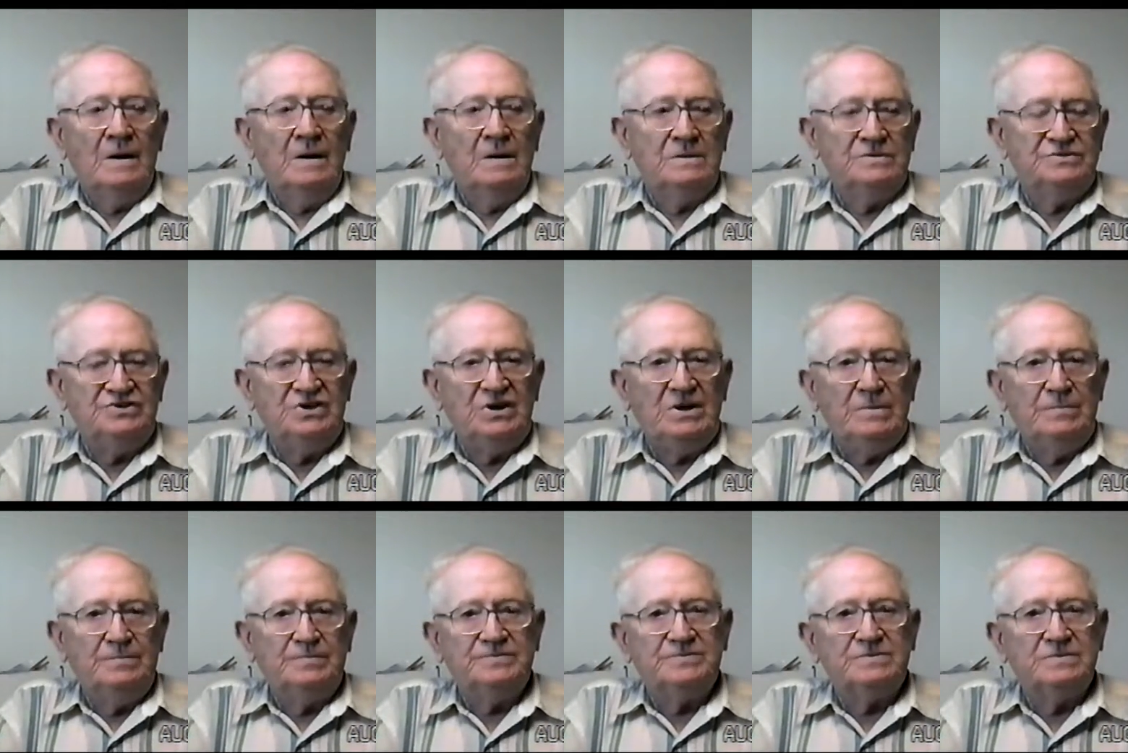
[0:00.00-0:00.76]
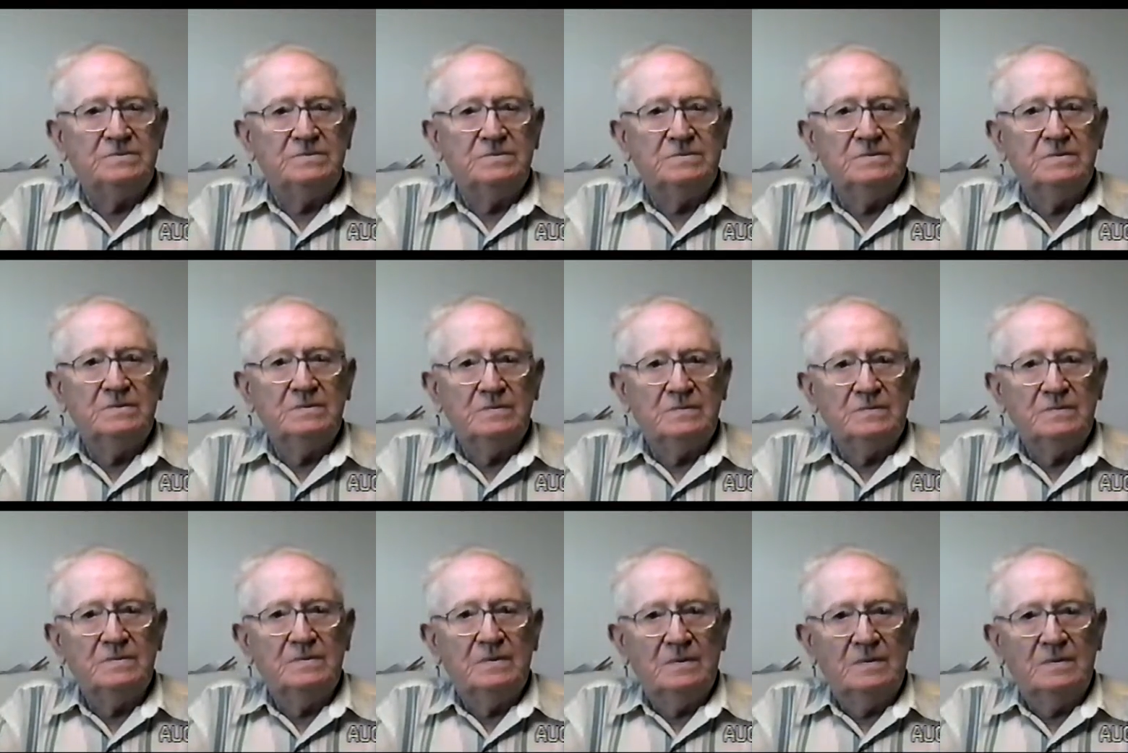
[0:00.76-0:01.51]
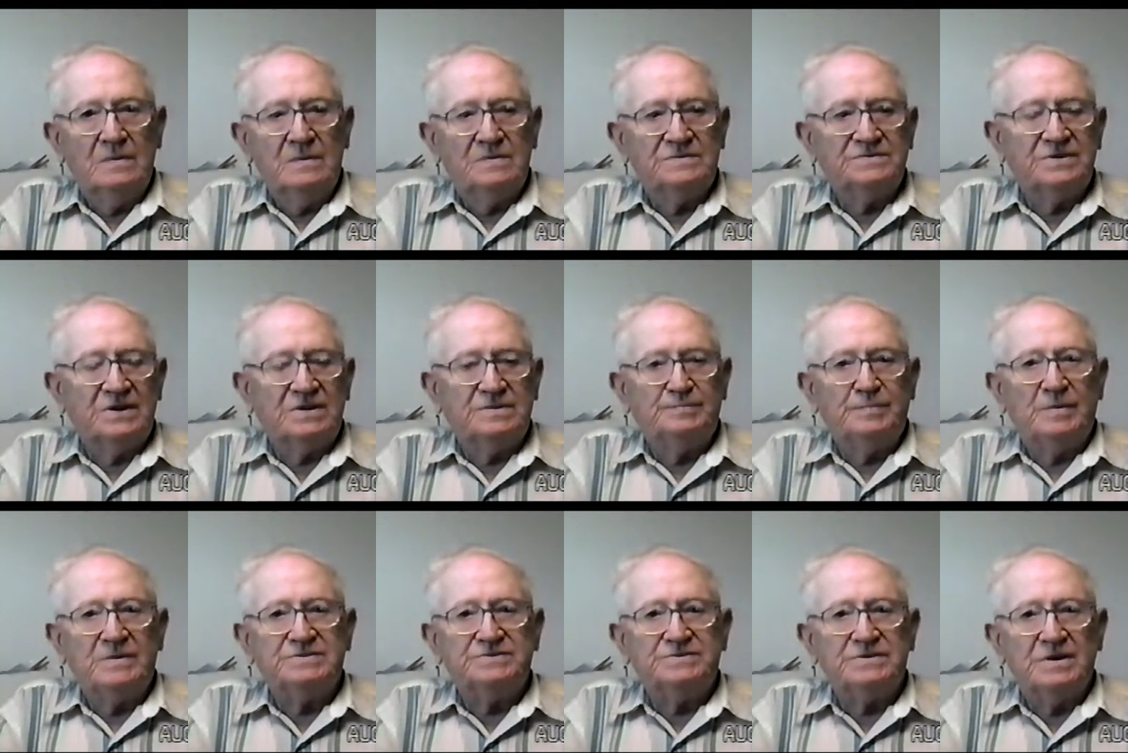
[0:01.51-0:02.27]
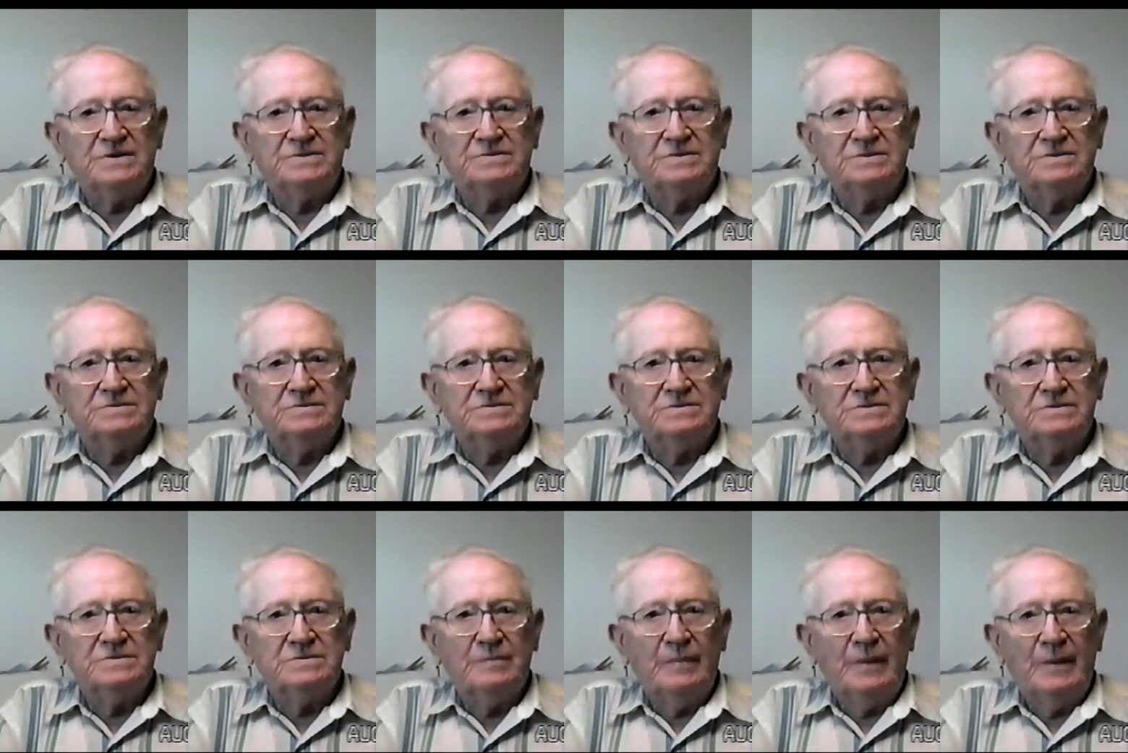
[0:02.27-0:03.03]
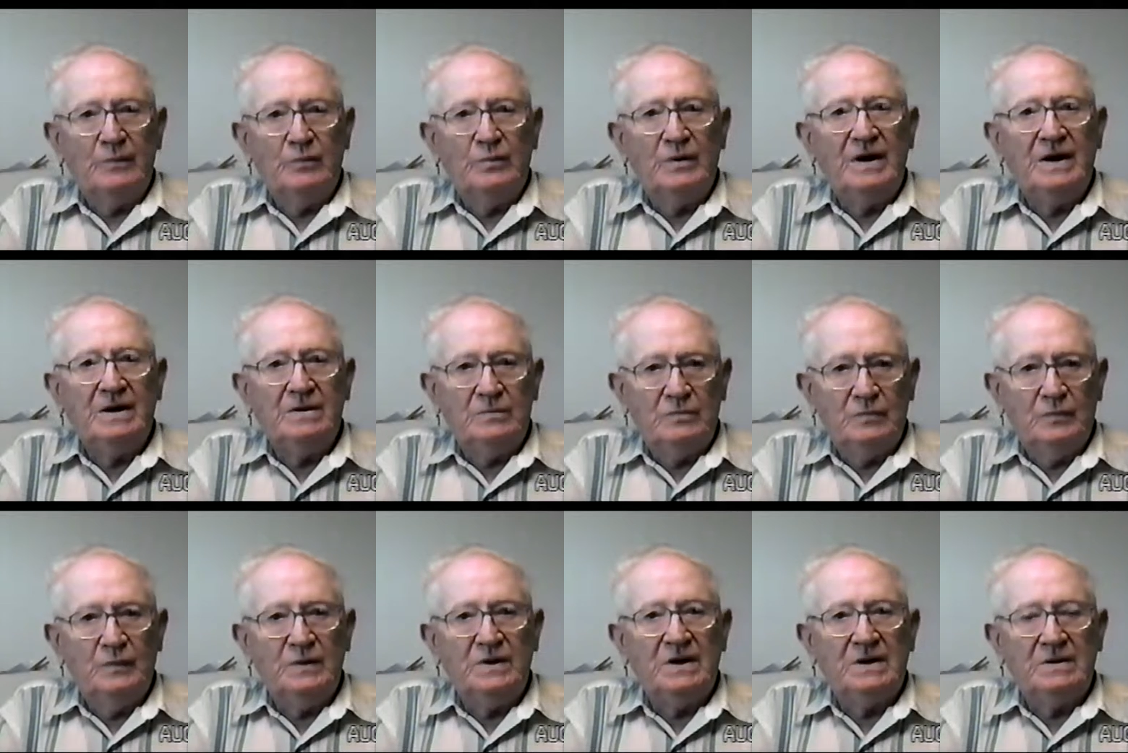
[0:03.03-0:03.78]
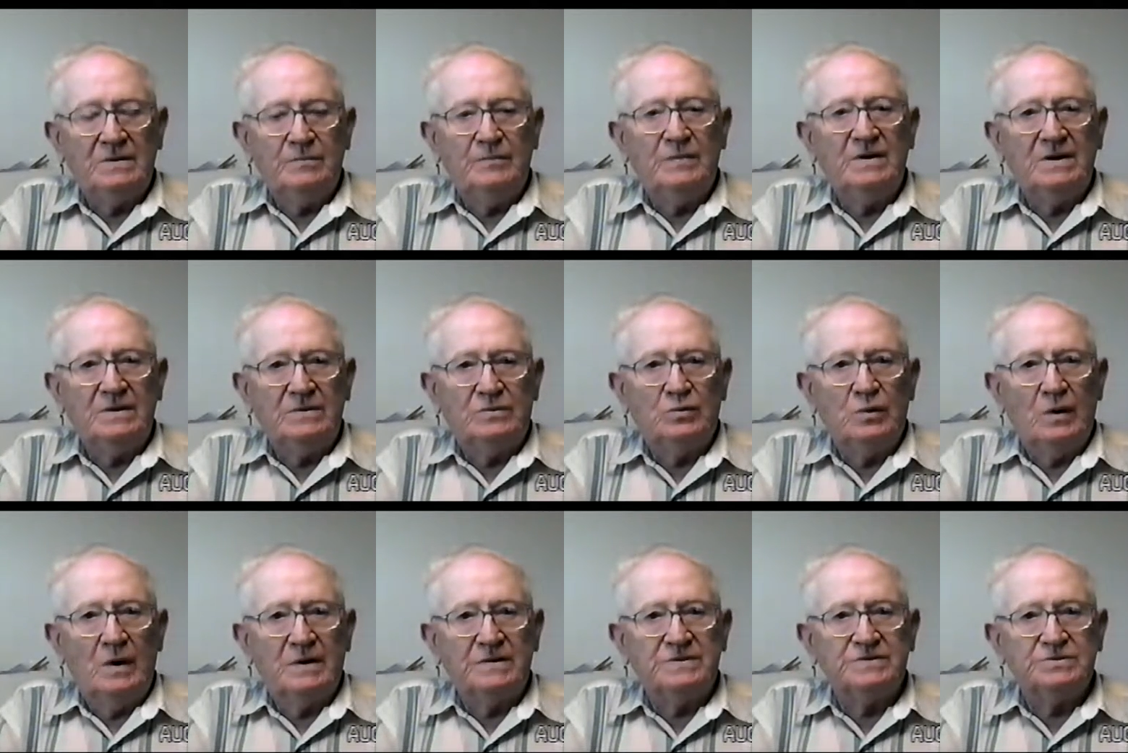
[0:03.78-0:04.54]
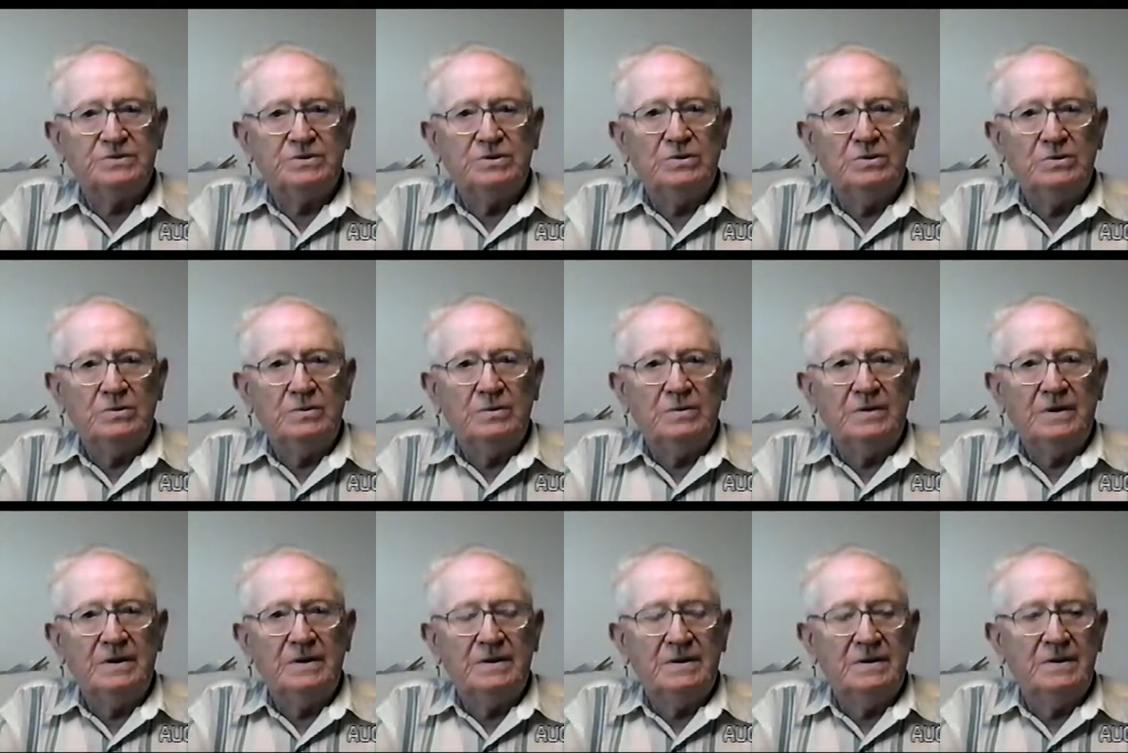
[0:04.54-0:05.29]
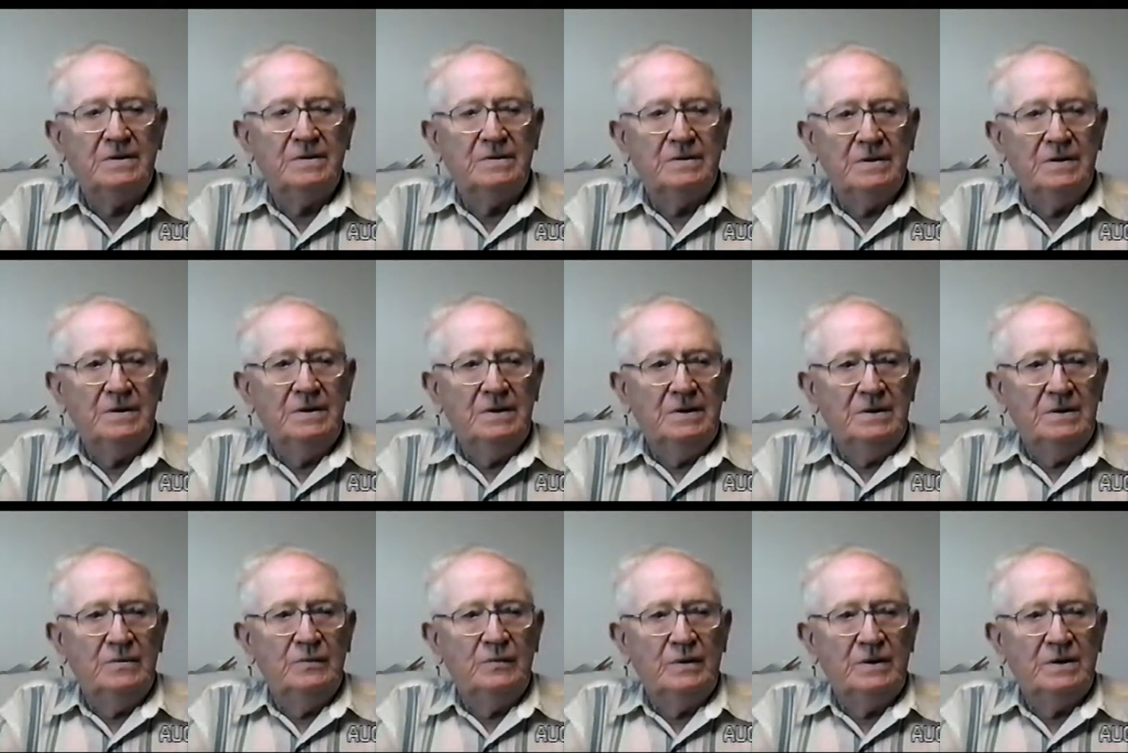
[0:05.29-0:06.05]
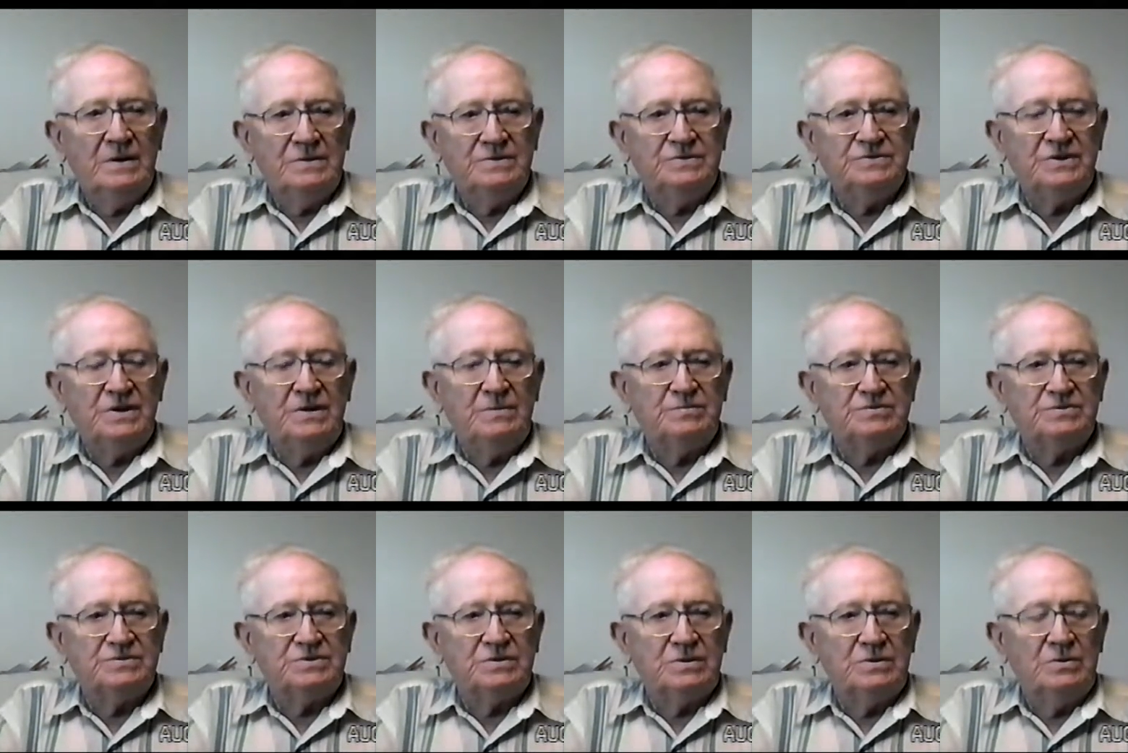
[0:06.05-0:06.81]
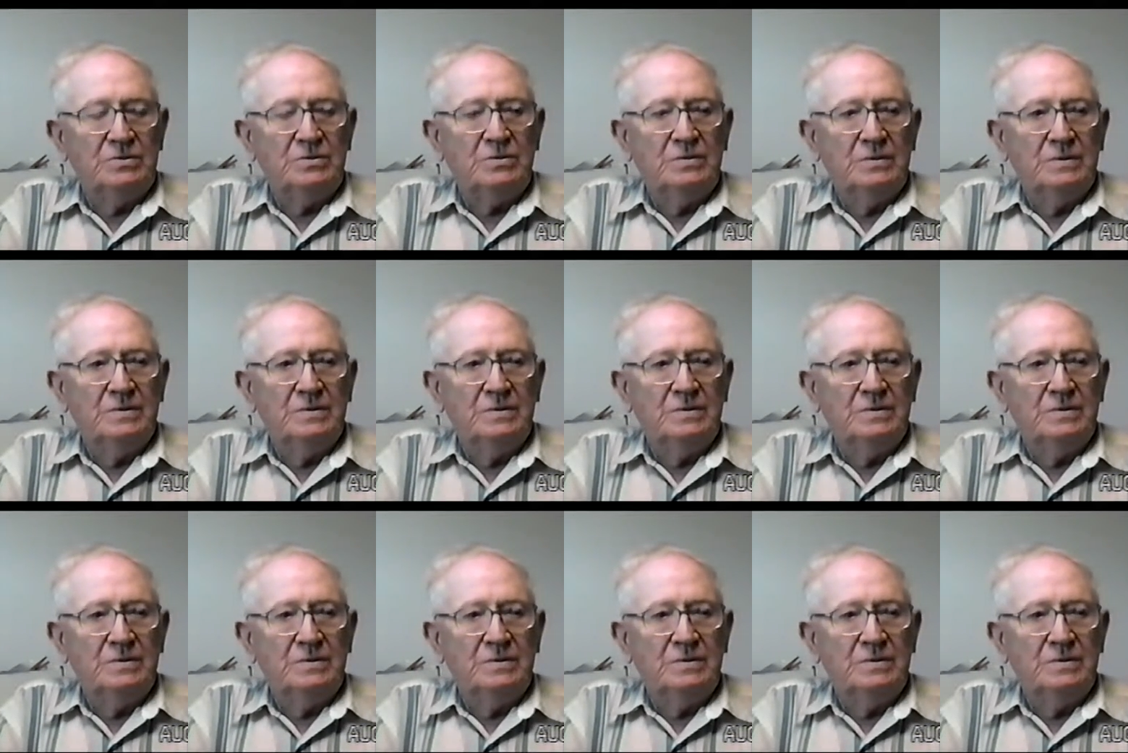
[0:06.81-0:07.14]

Jeeps and 6x6s. We had big trucks too, and then we had Jeeps too.